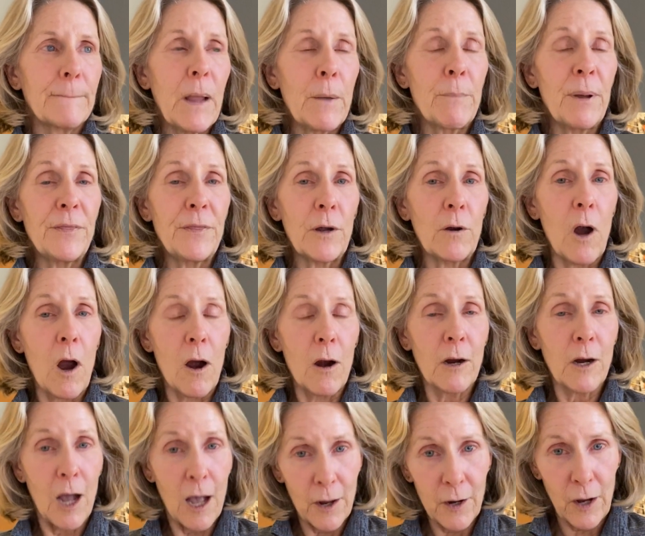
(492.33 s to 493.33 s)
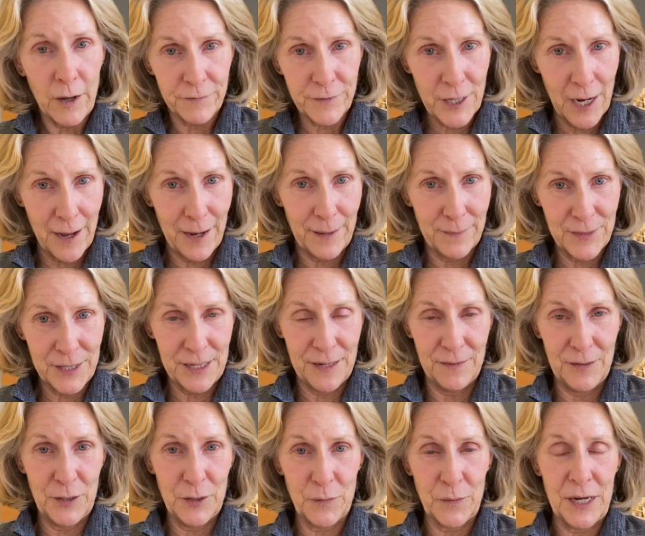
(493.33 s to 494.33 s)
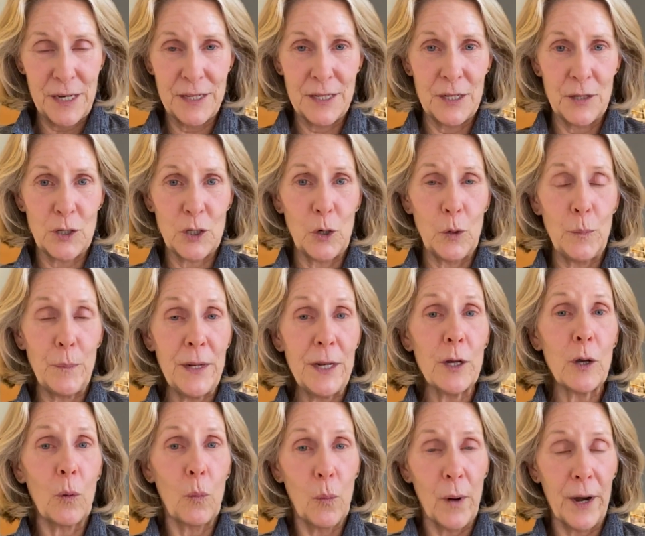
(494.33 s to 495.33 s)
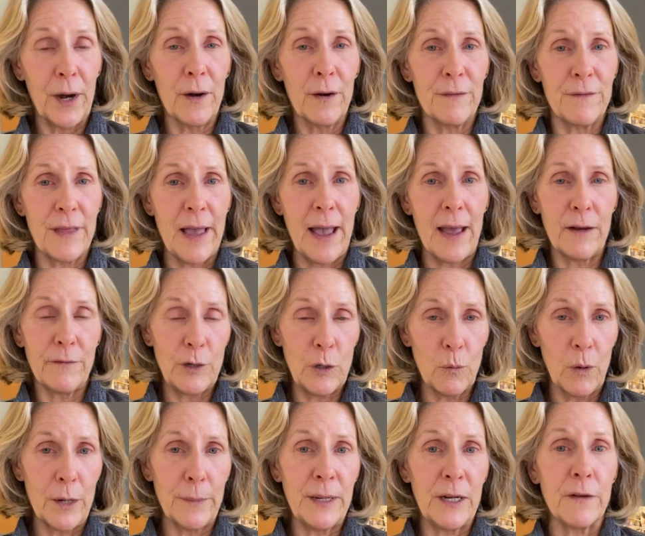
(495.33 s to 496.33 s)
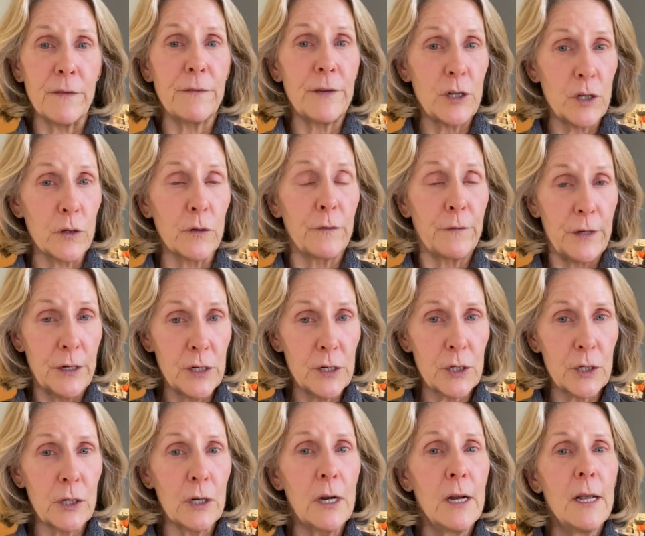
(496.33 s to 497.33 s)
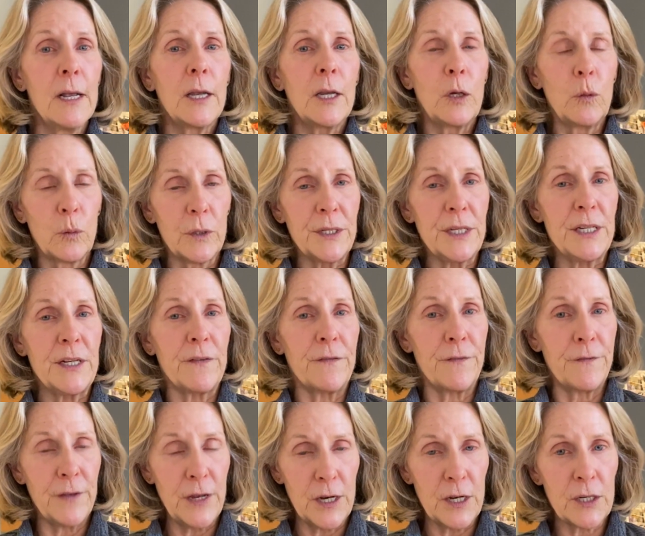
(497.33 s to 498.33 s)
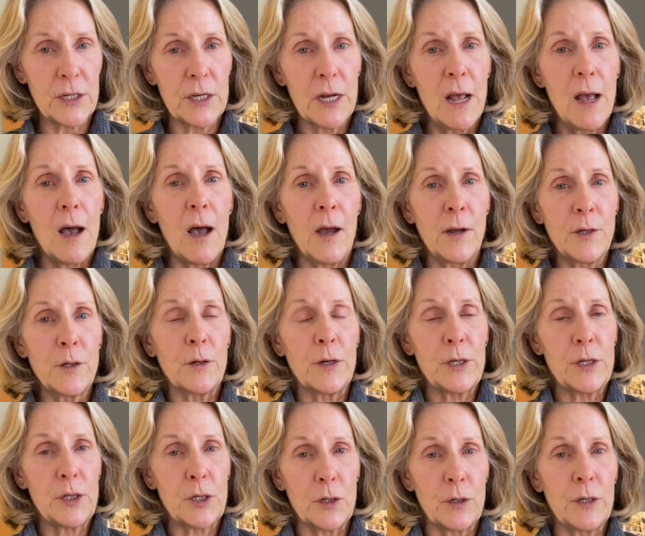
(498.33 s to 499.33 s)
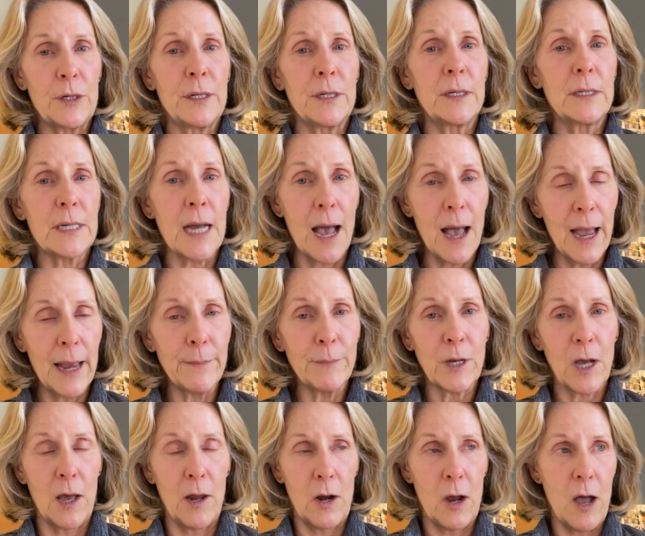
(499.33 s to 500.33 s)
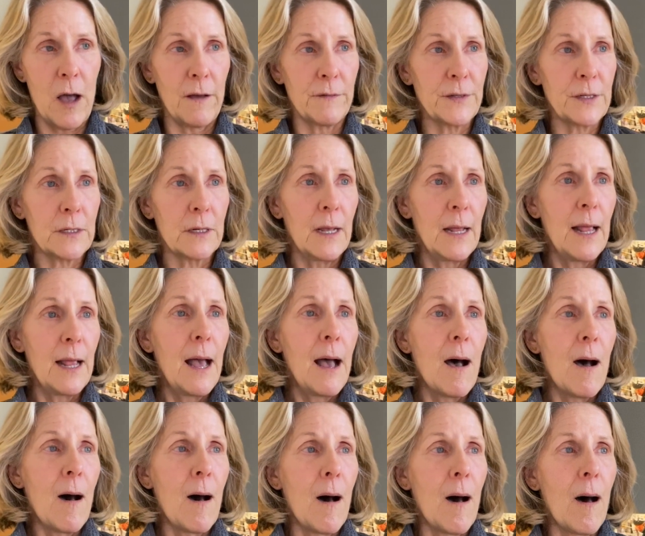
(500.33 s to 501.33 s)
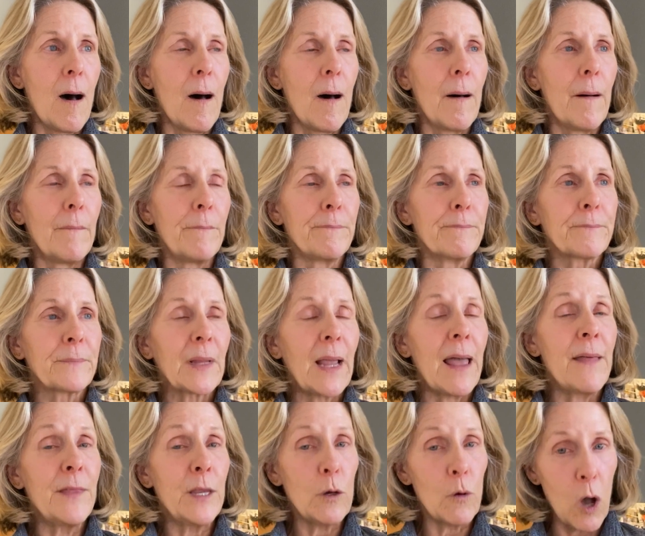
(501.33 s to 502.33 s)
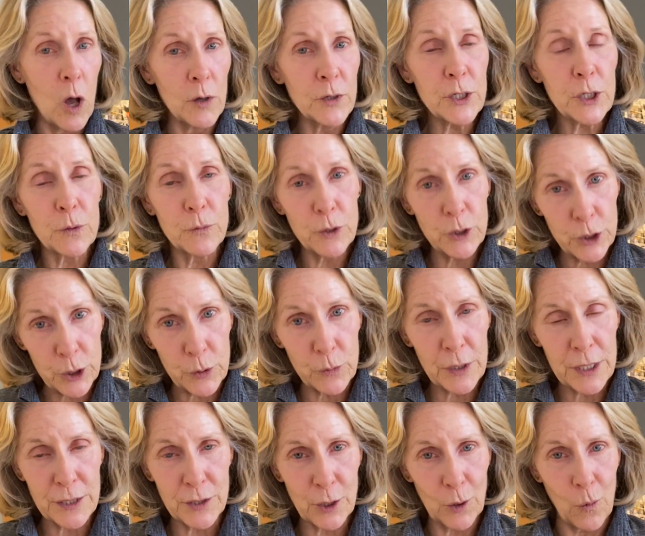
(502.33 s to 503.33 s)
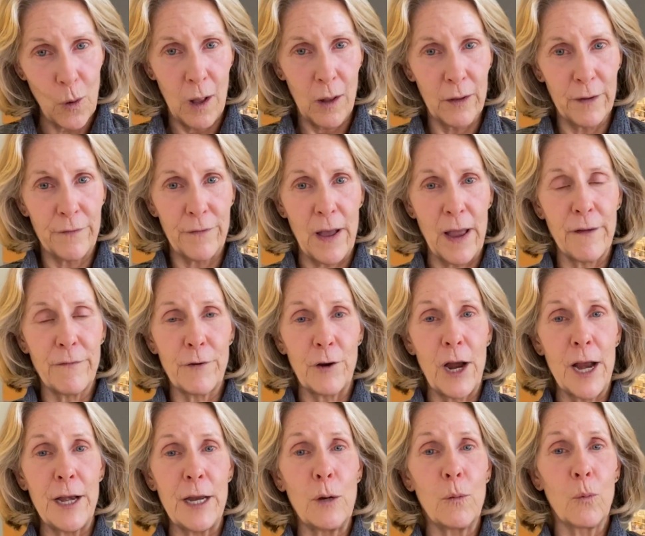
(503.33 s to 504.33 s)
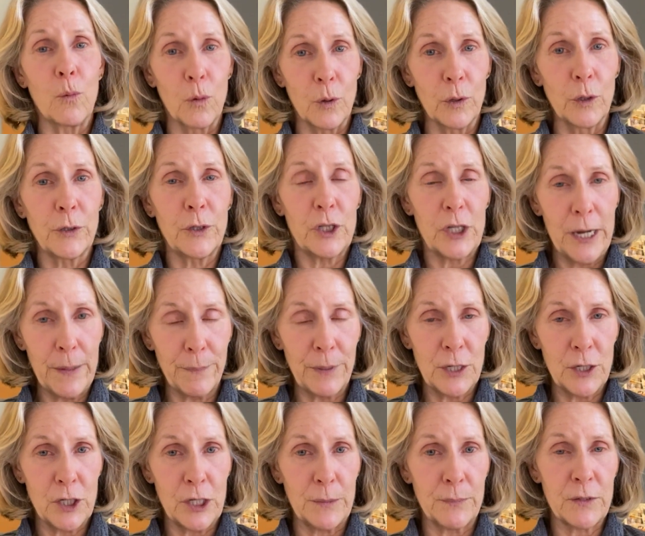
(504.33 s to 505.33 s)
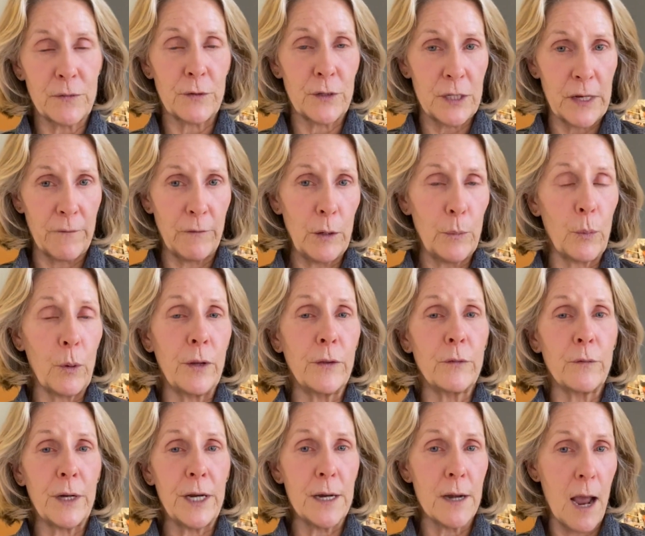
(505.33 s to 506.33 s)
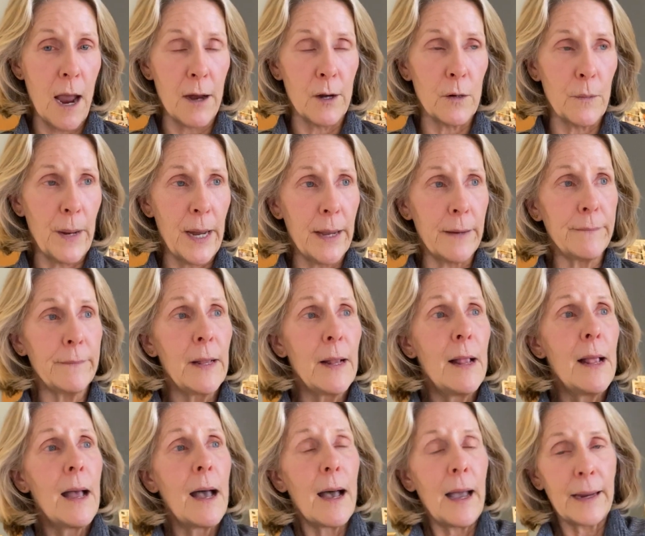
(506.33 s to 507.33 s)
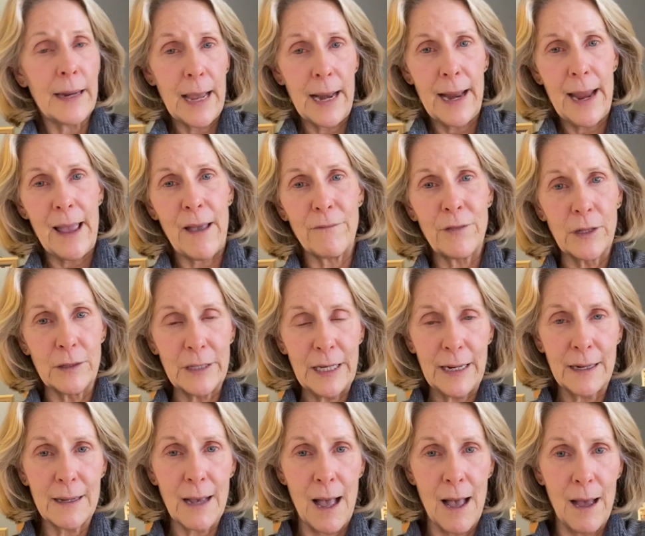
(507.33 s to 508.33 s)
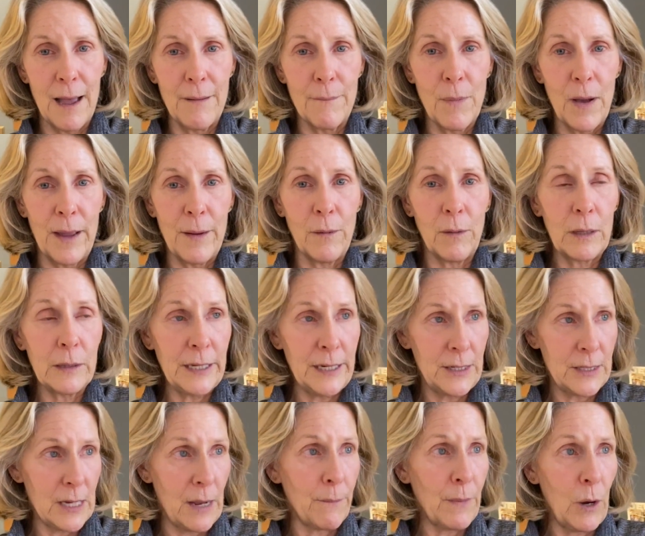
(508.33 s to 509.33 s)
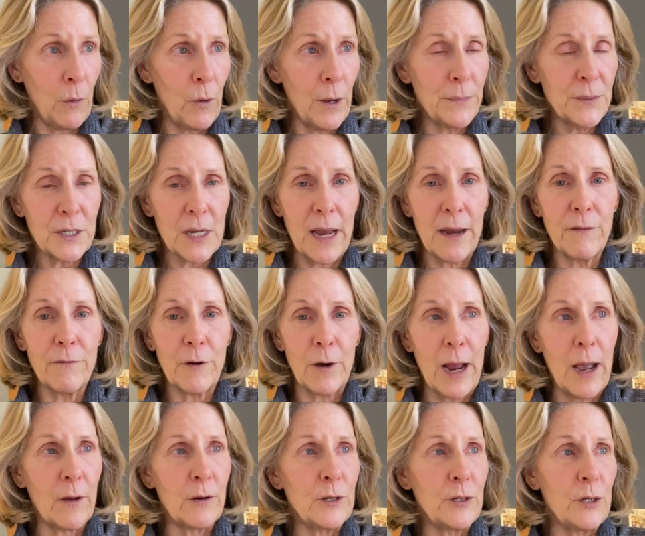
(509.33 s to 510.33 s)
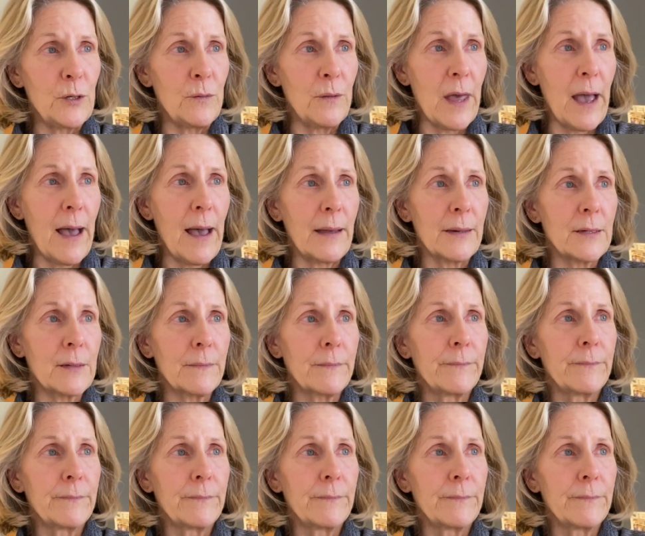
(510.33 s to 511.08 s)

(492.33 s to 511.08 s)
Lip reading: But there are cutoff times in these races, so be aware of that. If you want to be an official finisher, you will need to finish under certain time cutoffs. And you also do need to qualify for any world championships for 70.3 and Ironman. Again, I have the links on my website for how to do that.